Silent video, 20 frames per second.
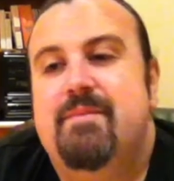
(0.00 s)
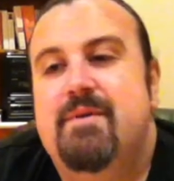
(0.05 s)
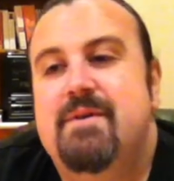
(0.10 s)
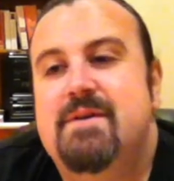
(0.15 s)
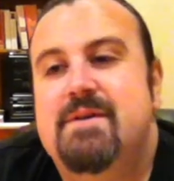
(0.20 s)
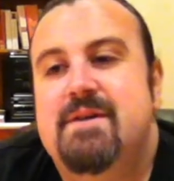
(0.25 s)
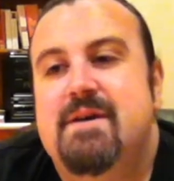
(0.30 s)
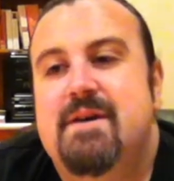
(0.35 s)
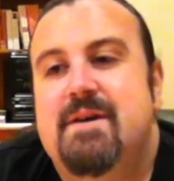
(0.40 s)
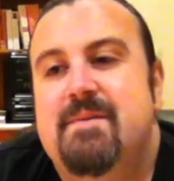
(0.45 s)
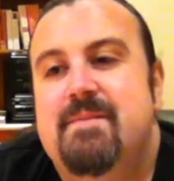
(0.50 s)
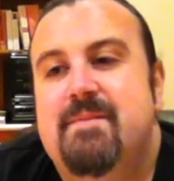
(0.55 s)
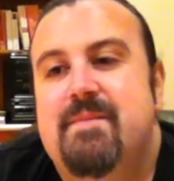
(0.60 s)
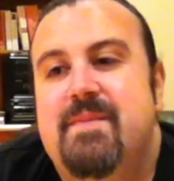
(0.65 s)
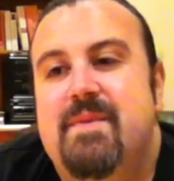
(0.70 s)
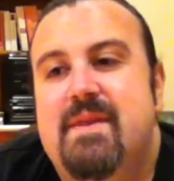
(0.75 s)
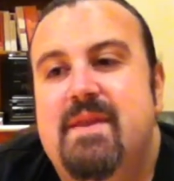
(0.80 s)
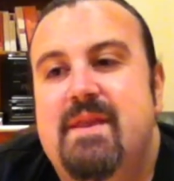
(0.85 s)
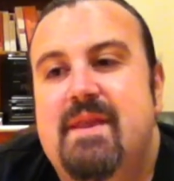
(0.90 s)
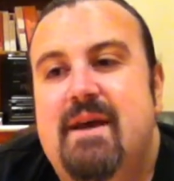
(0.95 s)
But
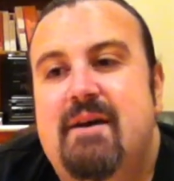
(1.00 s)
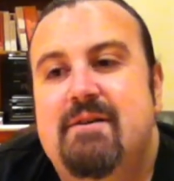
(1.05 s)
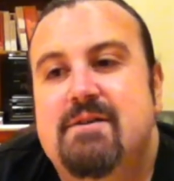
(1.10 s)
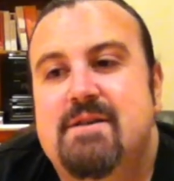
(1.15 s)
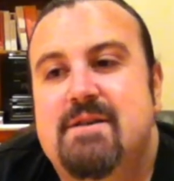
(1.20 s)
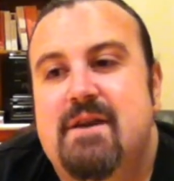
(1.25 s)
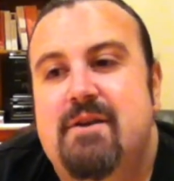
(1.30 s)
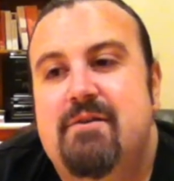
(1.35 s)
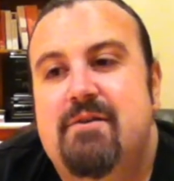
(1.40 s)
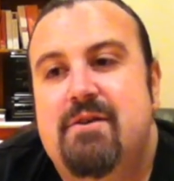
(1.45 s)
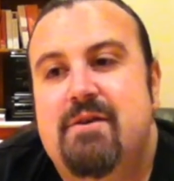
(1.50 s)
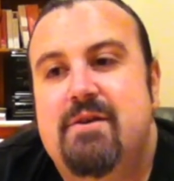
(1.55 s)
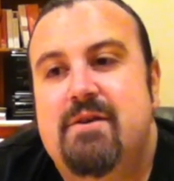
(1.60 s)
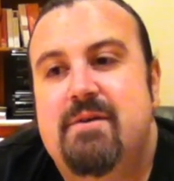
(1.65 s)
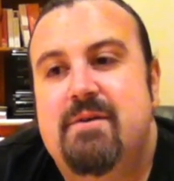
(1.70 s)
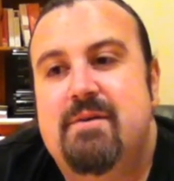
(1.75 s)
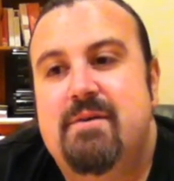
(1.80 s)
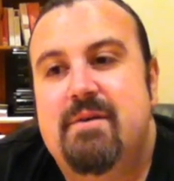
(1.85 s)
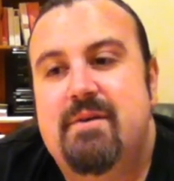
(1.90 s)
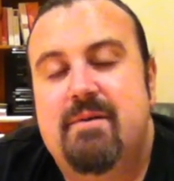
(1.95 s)
now as I know
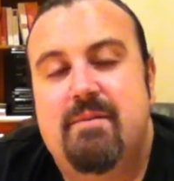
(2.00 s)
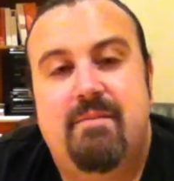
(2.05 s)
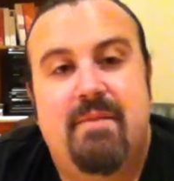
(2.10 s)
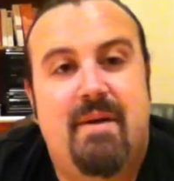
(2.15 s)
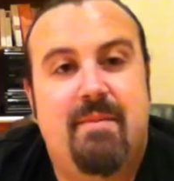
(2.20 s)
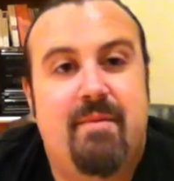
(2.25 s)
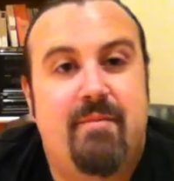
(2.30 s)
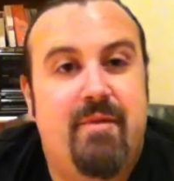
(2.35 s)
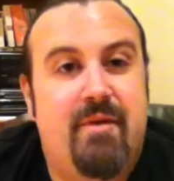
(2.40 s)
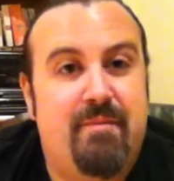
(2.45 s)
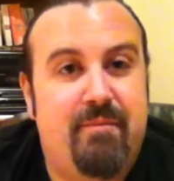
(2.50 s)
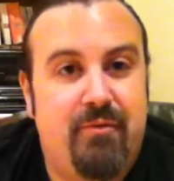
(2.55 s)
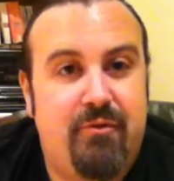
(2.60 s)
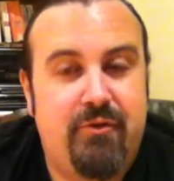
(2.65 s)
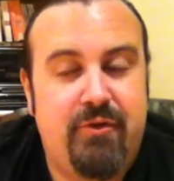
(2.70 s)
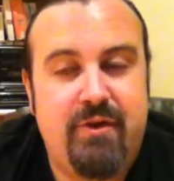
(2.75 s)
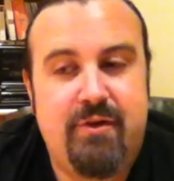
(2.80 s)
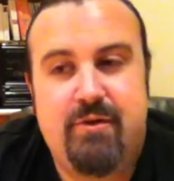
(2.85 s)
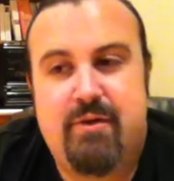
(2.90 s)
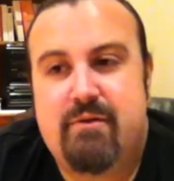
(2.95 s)
that maybe I'm not
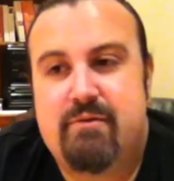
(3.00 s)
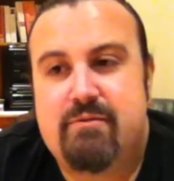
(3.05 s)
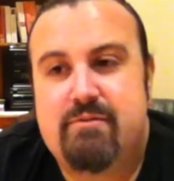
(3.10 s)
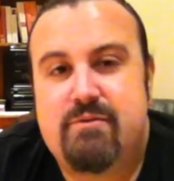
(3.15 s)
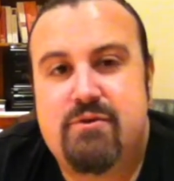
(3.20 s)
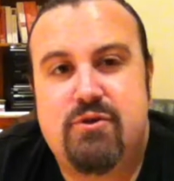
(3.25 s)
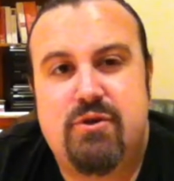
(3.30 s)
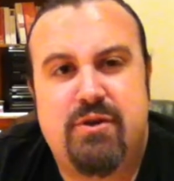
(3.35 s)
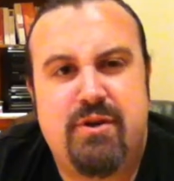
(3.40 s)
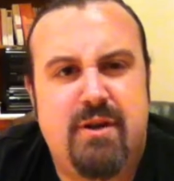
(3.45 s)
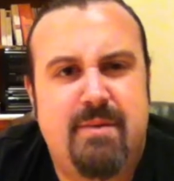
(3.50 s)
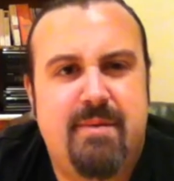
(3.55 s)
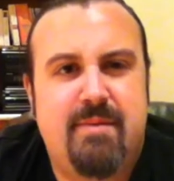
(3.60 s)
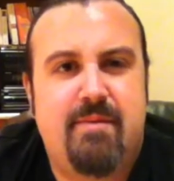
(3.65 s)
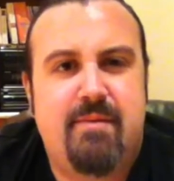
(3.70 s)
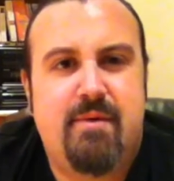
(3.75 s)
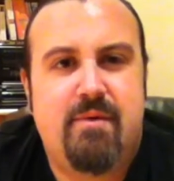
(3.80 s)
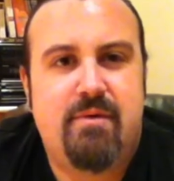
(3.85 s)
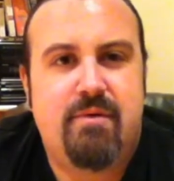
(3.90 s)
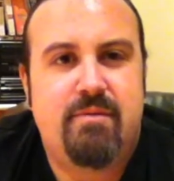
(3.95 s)
boring you, I'll try and do a
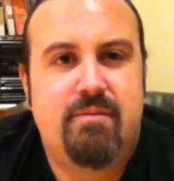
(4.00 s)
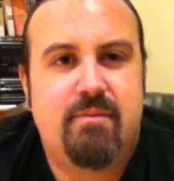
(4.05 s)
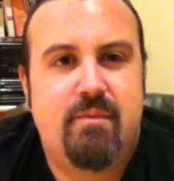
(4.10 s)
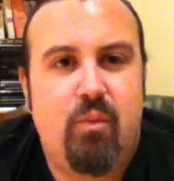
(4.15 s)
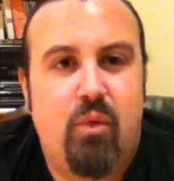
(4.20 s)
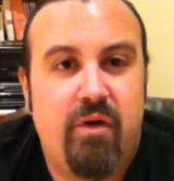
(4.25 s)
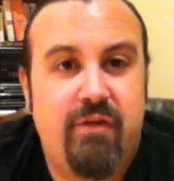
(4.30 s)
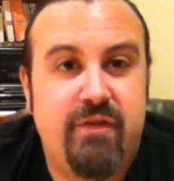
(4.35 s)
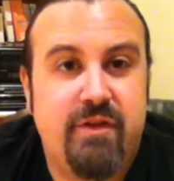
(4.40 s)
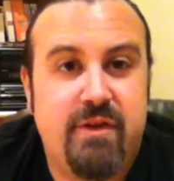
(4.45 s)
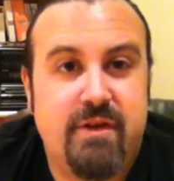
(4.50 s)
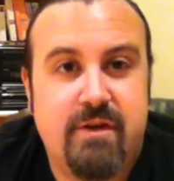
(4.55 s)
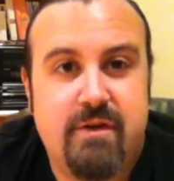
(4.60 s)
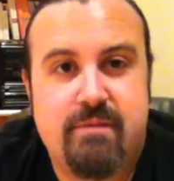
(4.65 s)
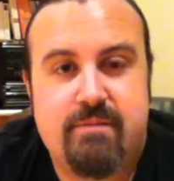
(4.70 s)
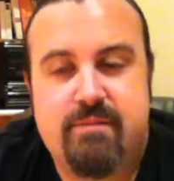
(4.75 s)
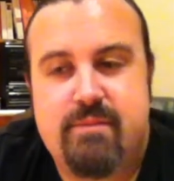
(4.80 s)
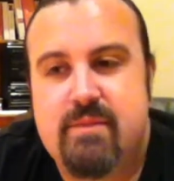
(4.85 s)
bit more waffling